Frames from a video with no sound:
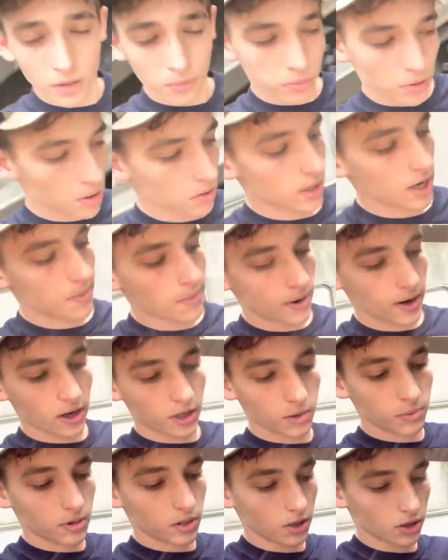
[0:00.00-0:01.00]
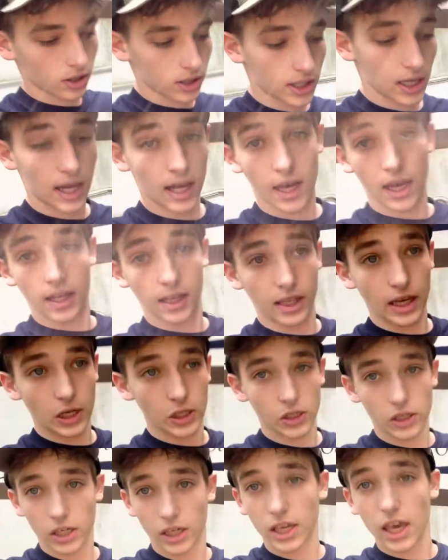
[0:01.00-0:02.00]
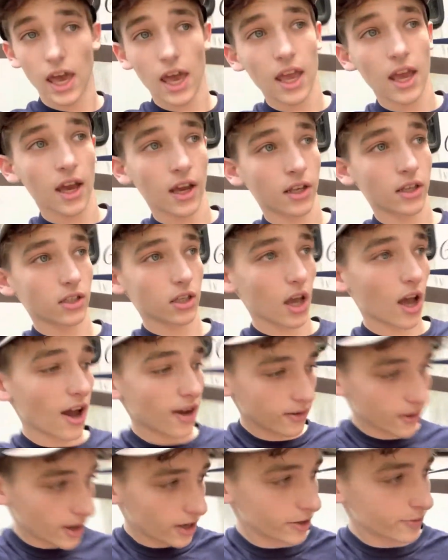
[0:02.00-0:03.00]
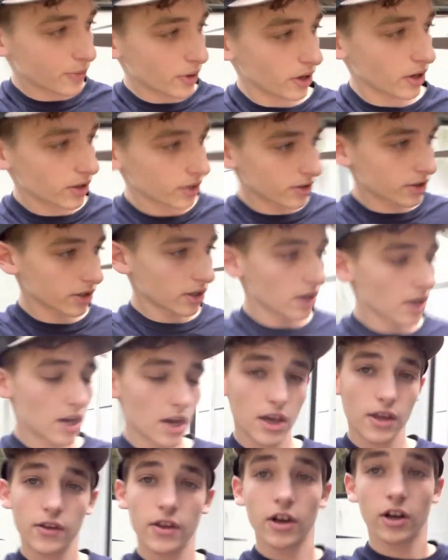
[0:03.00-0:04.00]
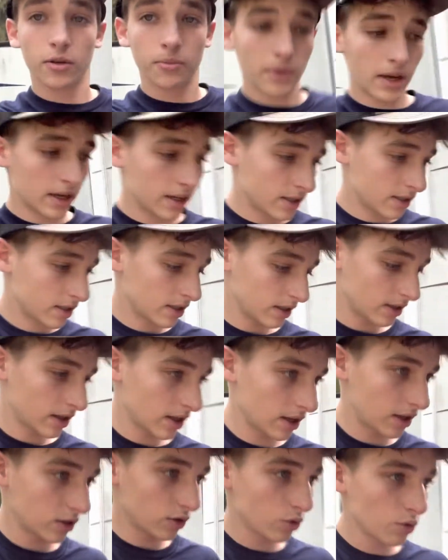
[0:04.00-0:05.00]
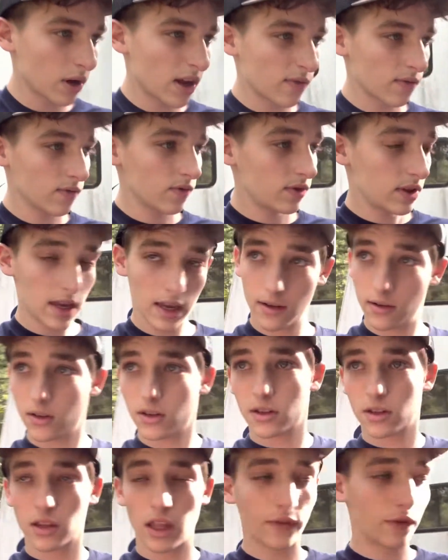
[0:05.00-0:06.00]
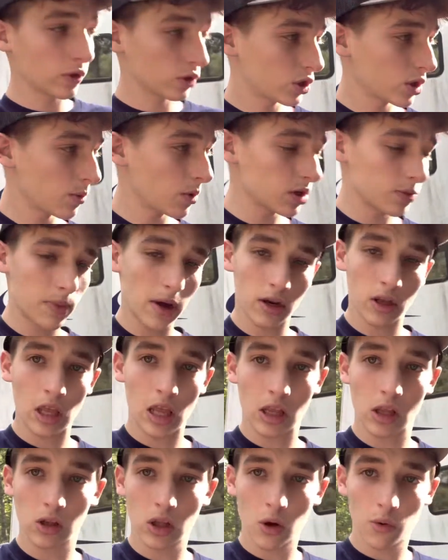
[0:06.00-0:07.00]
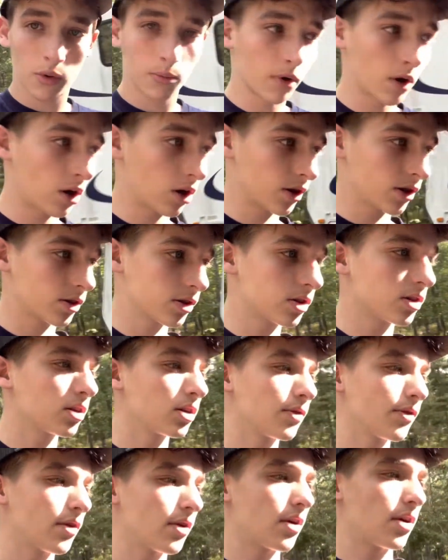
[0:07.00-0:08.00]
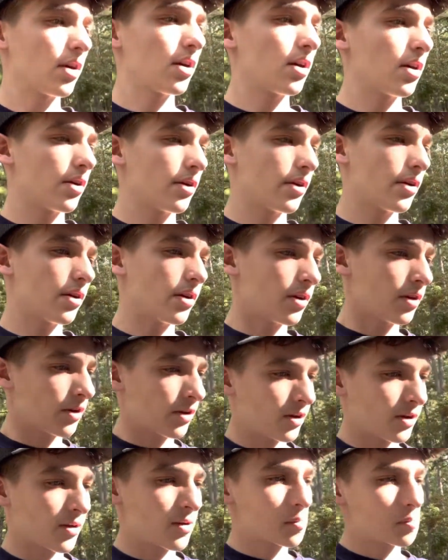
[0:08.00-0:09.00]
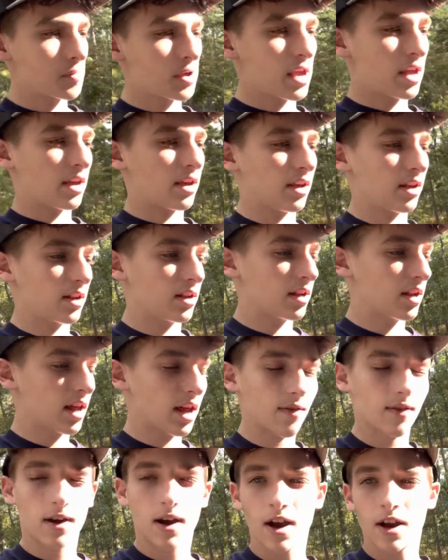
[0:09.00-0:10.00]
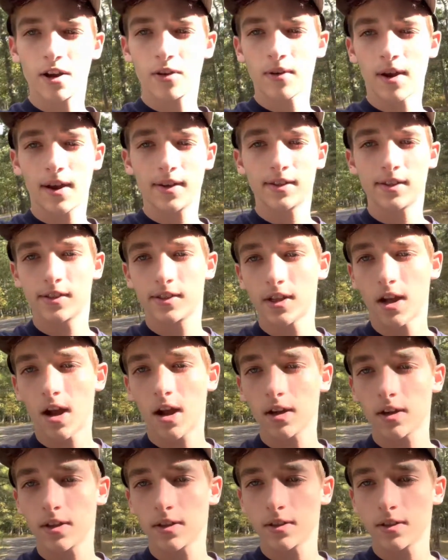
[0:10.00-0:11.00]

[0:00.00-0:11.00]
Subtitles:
Pro Taper handlebars, and they are the KX high-rise bars. They're amazing. They can do they feel so much better than the lower bars, and have a higher rise in stock.